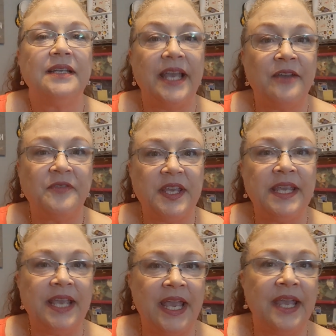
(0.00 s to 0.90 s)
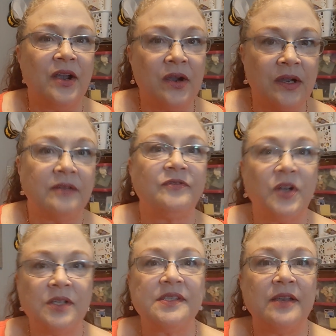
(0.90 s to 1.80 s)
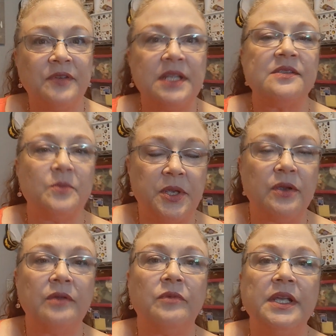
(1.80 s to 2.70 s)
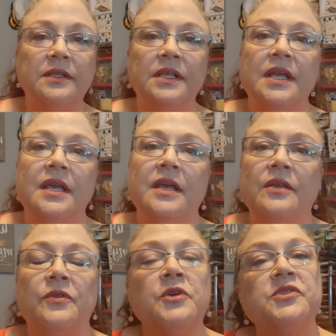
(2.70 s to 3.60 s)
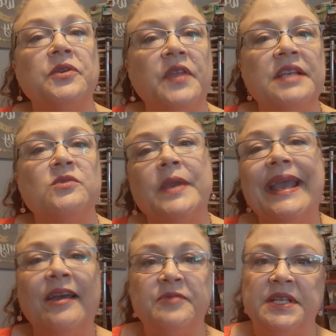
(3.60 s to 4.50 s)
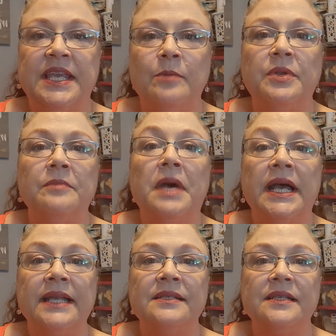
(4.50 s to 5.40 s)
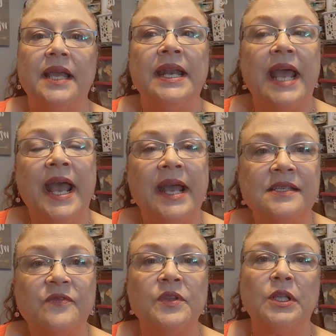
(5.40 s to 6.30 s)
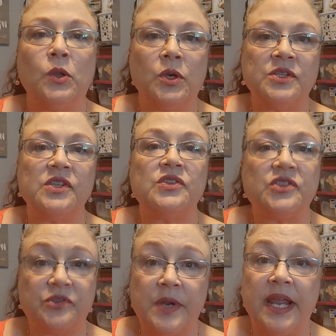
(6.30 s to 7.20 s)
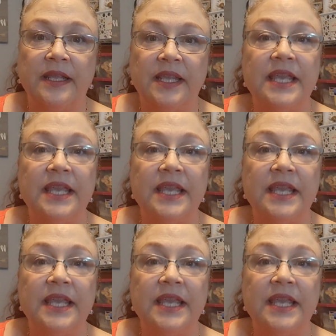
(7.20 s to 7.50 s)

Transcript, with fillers: F E A R, false evidence appearing real. Those are things we have to keep in mind and ask for the Lord's strength.